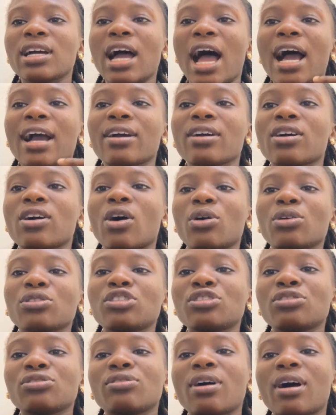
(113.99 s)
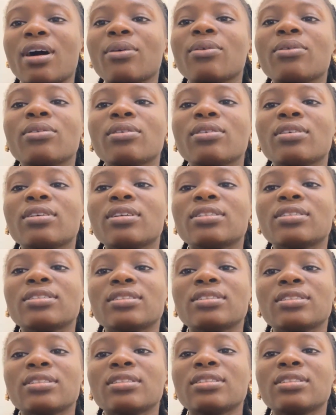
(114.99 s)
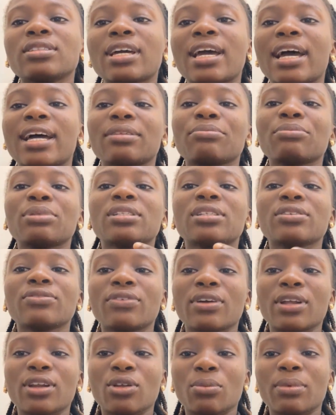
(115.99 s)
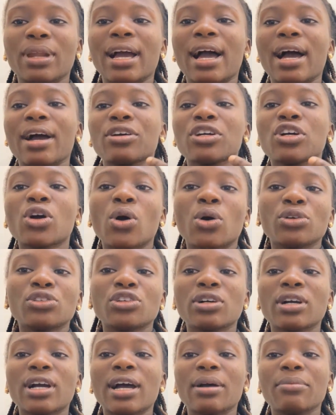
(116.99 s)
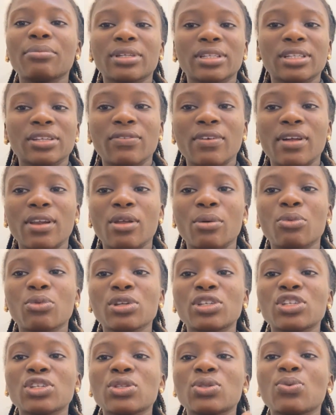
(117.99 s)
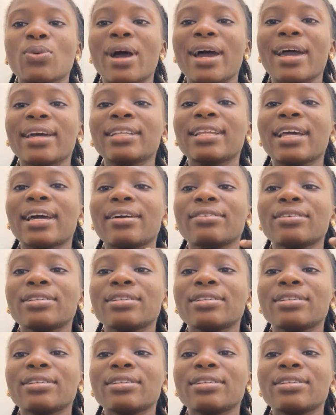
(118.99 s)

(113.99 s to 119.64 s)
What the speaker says: agricultural can be developed, like agriculture can be developed, which is why there